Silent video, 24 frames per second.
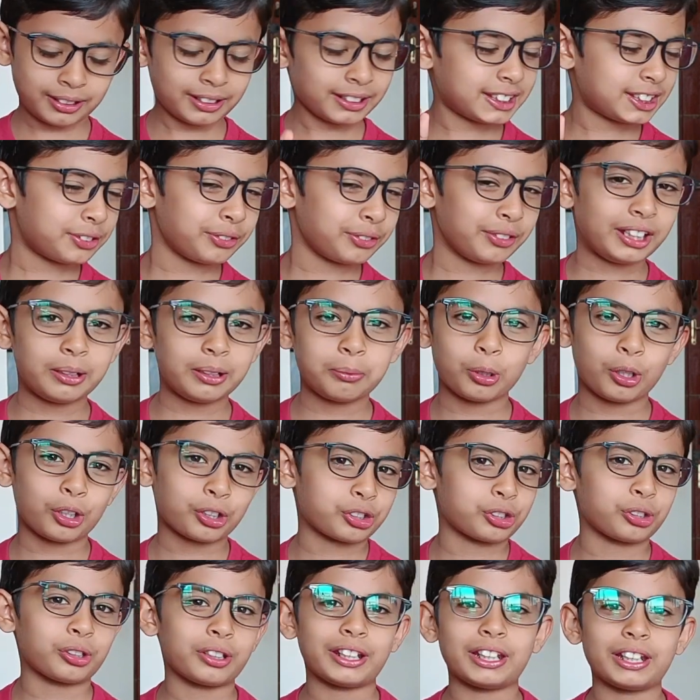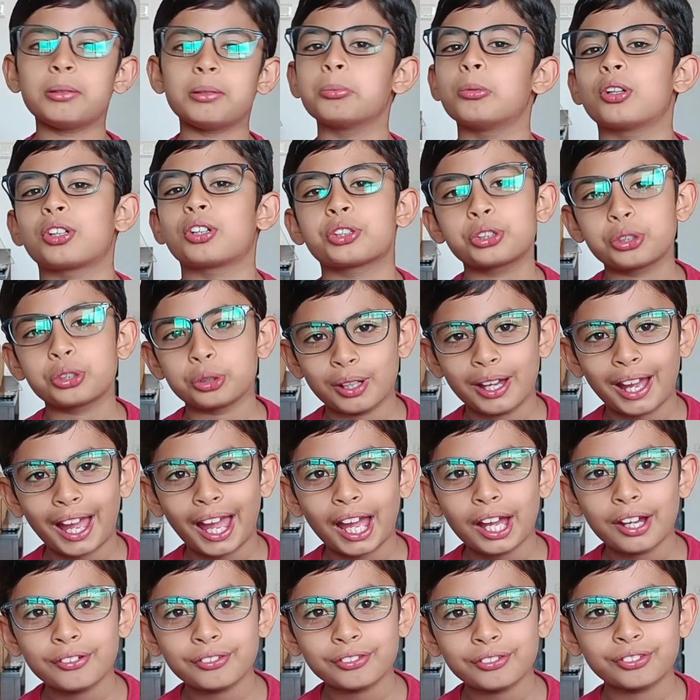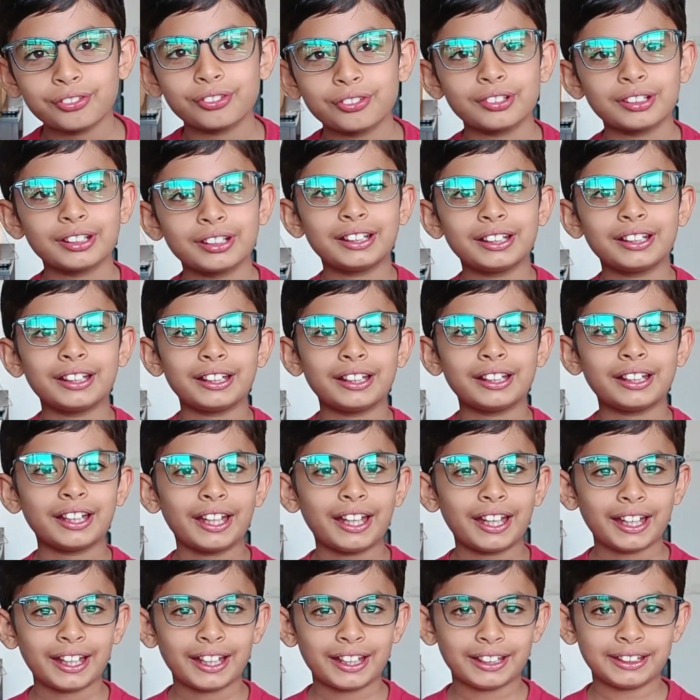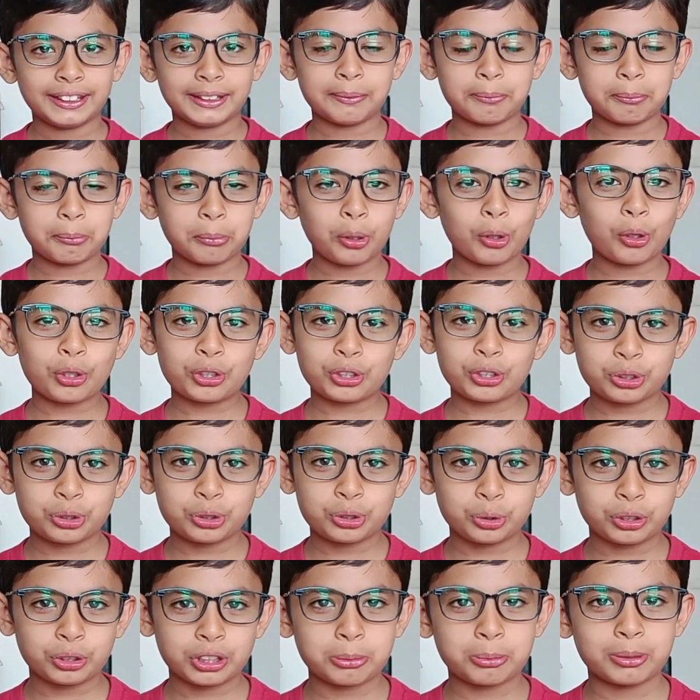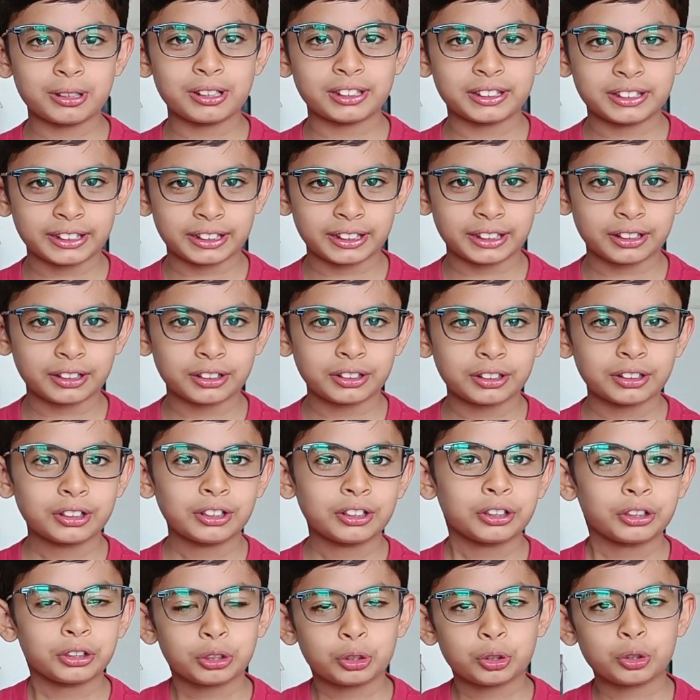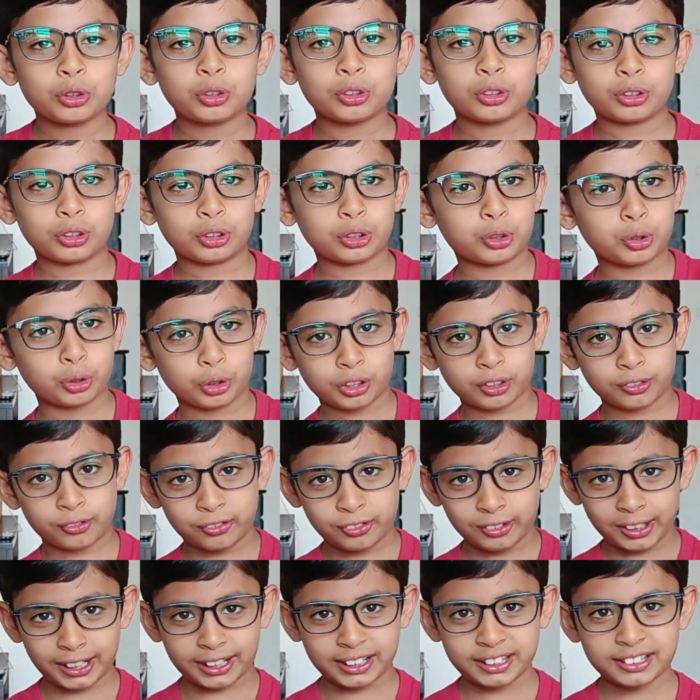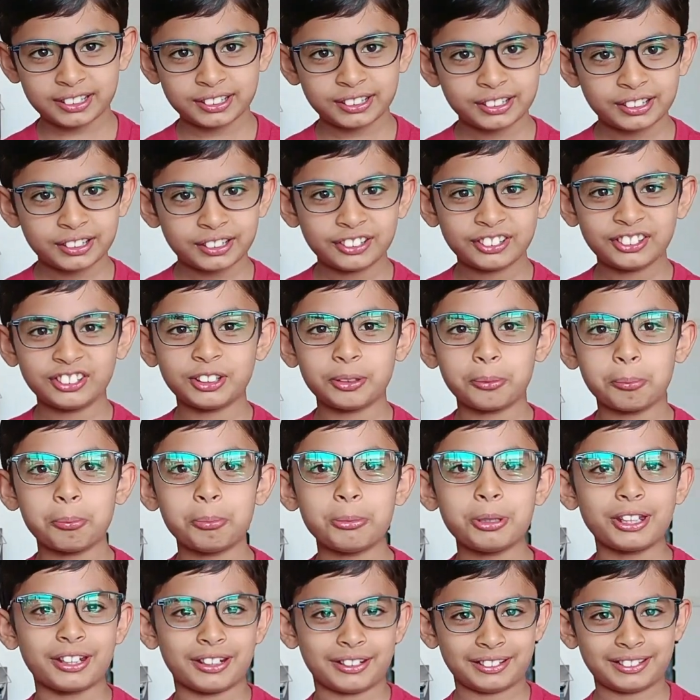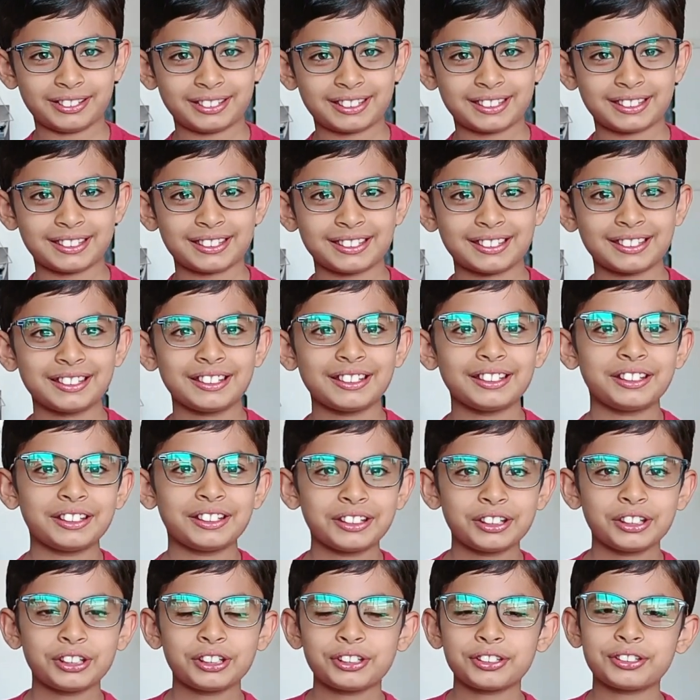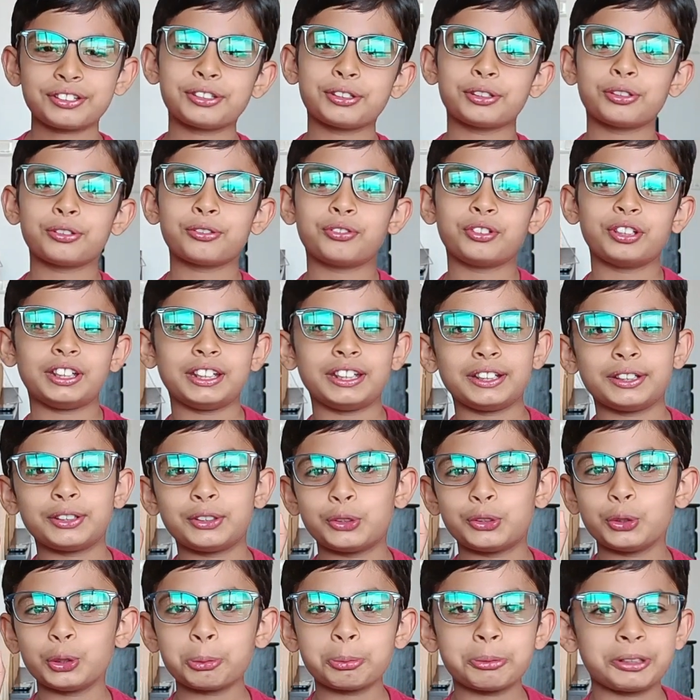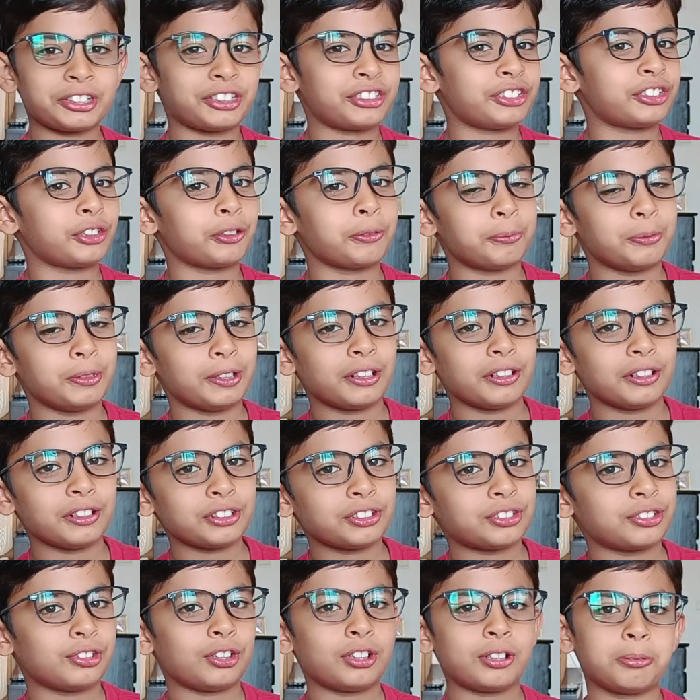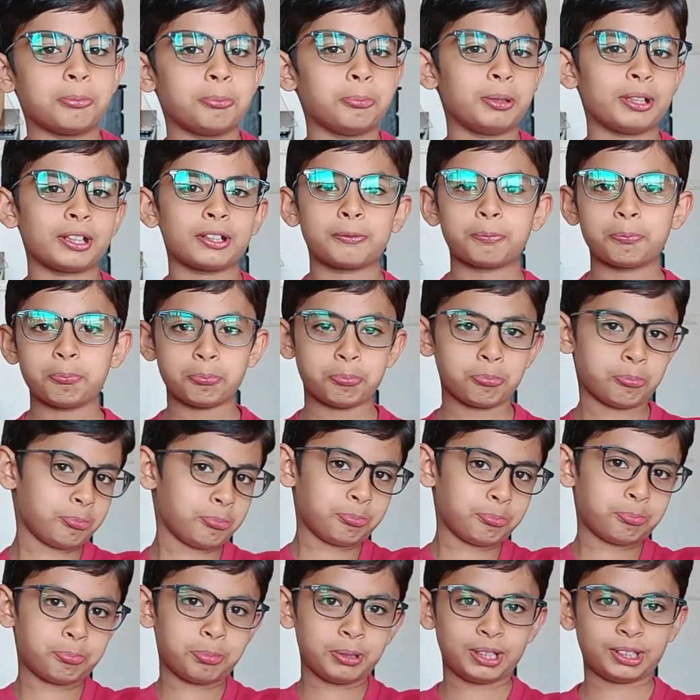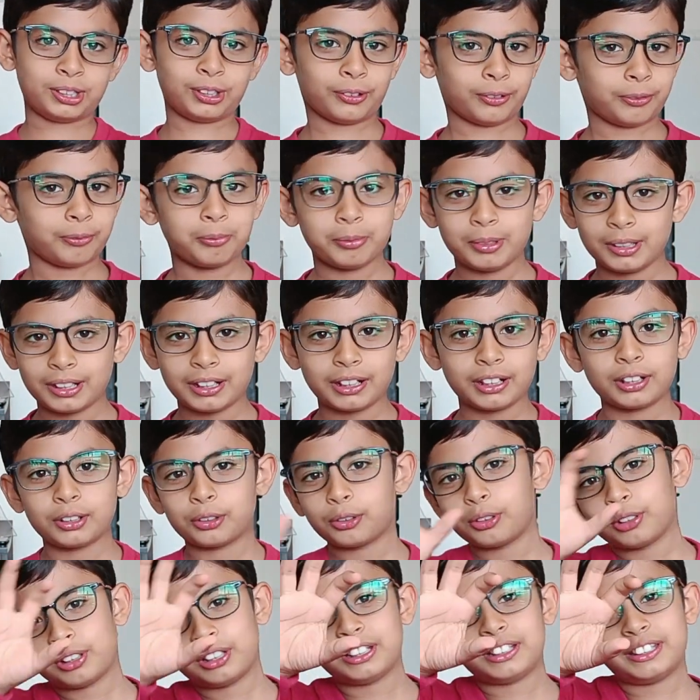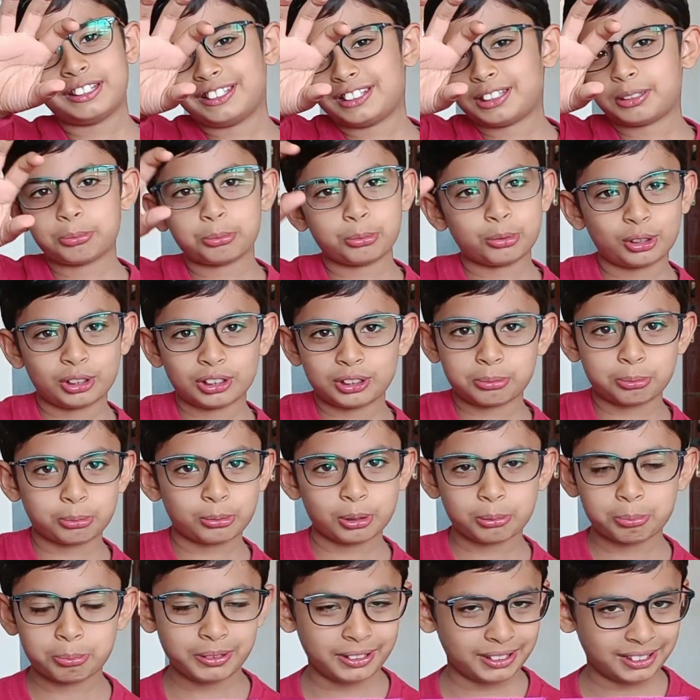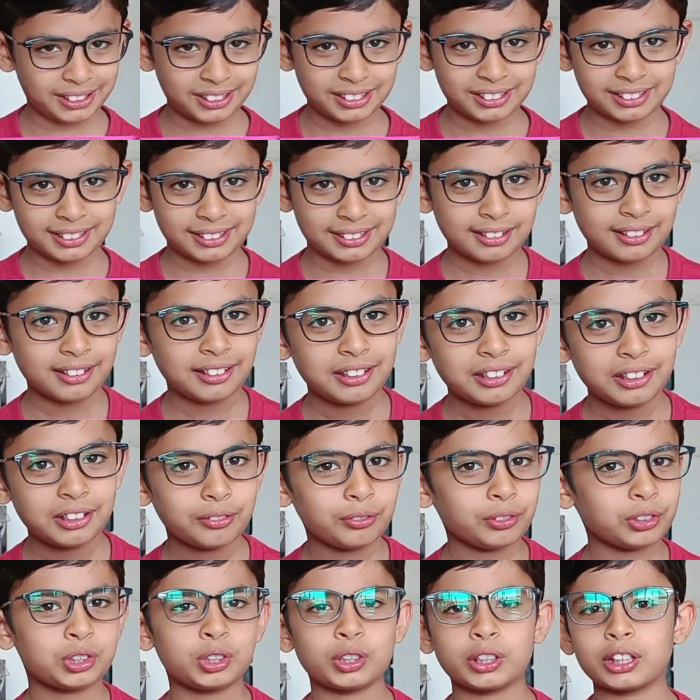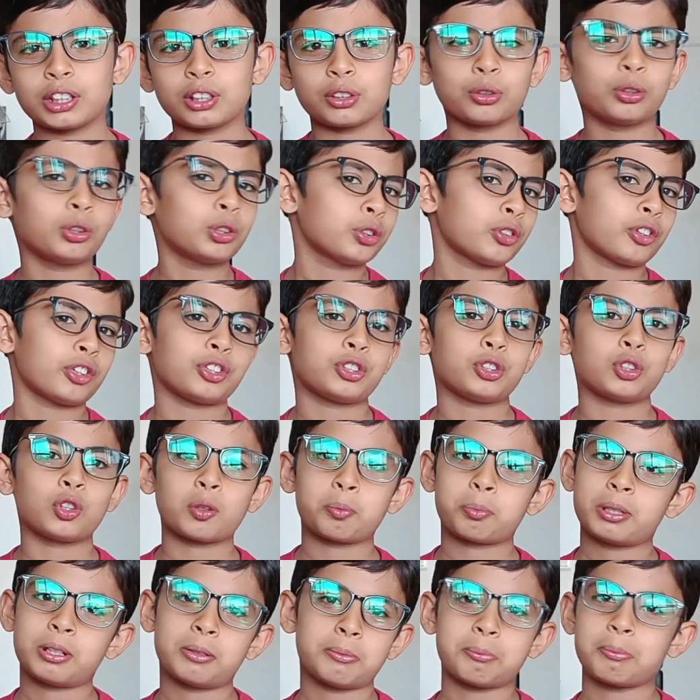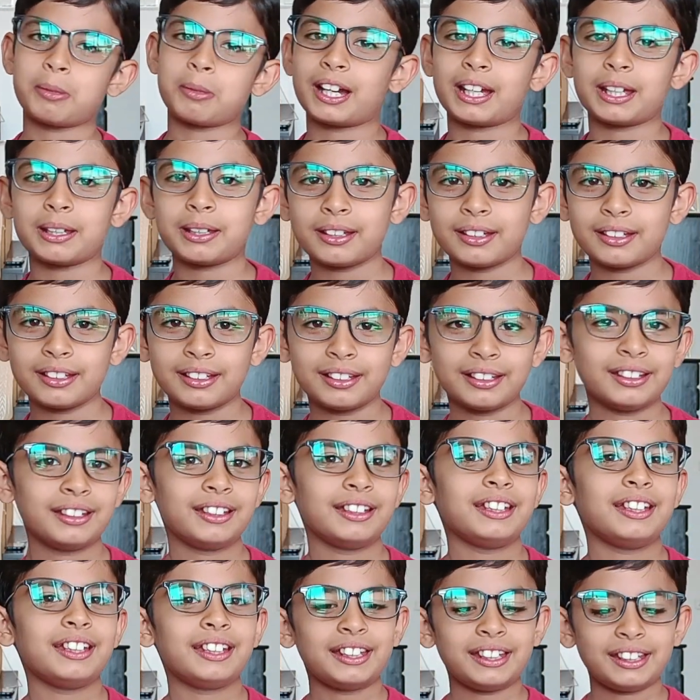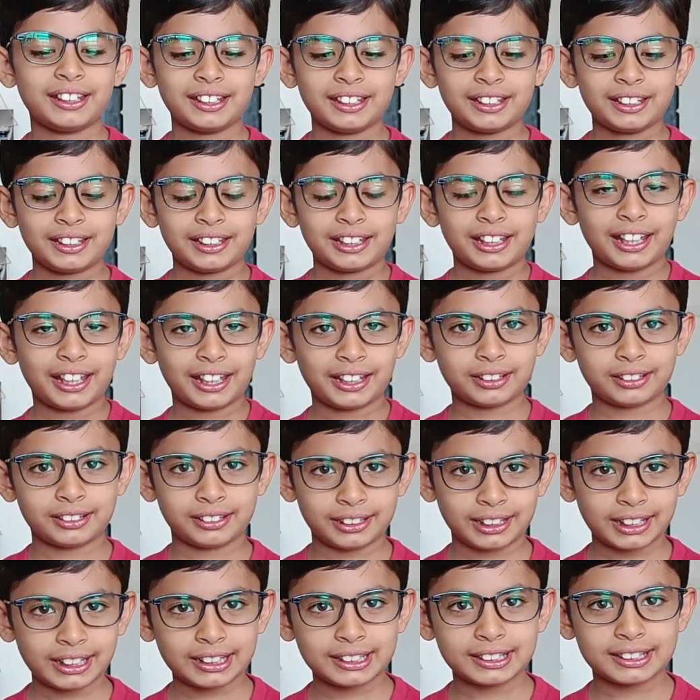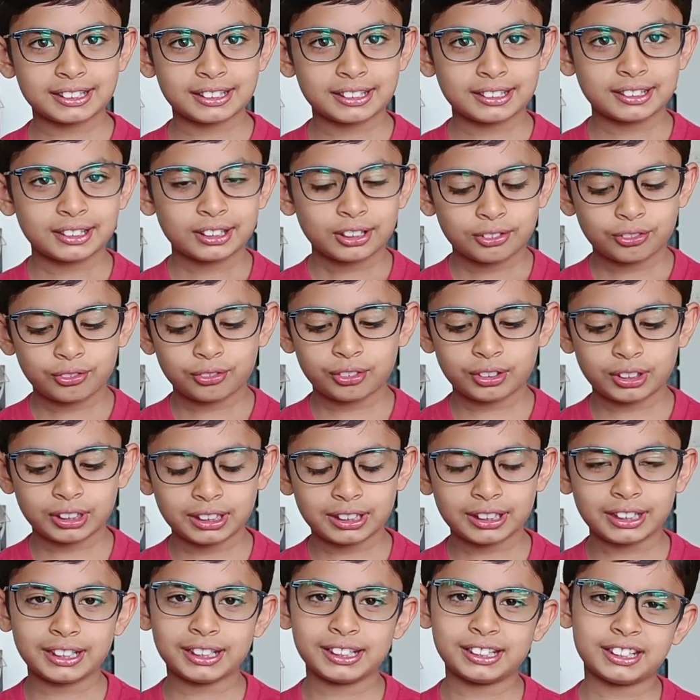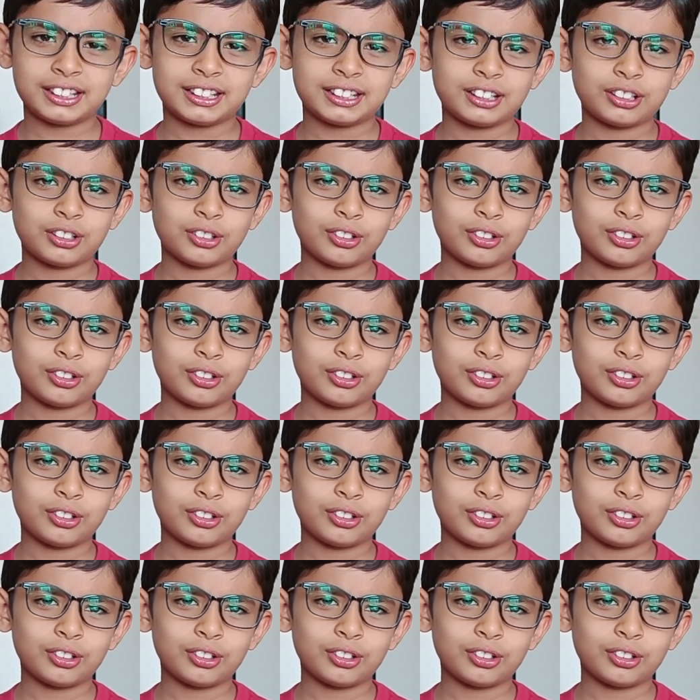sweet box or any box you have, and the most suitable thing to reflect the mirrors. So, we need two pieces of mirrors, not a big piece of mirror, only these small pieces, which you can go to a shop and buy. And next we need